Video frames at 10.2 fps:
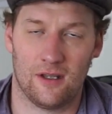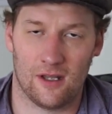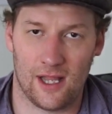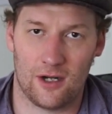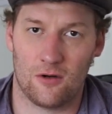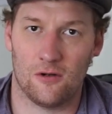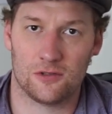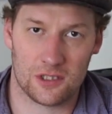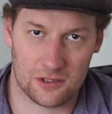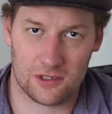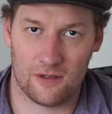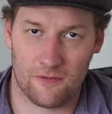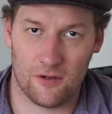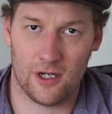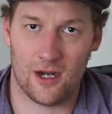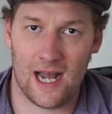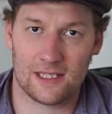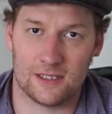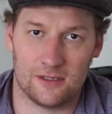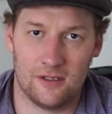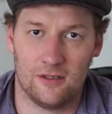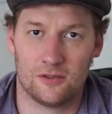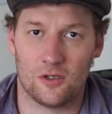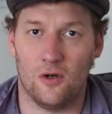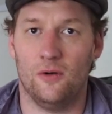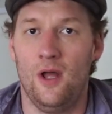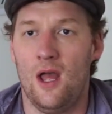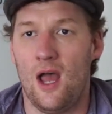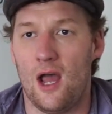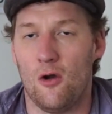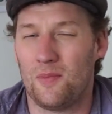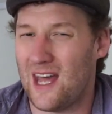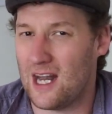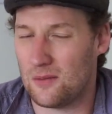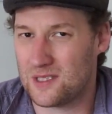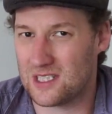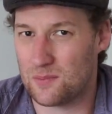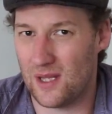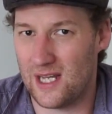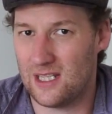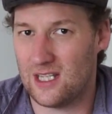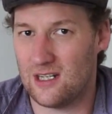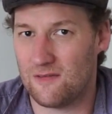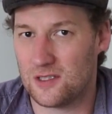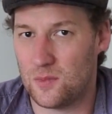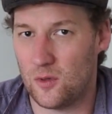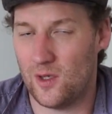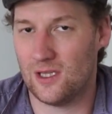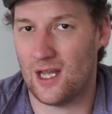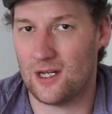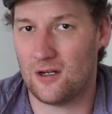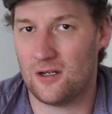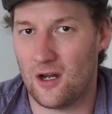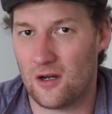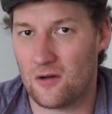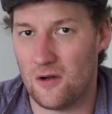The lighter roast is the fruitier acid. So I hope that helps explain the difference between lighter and dark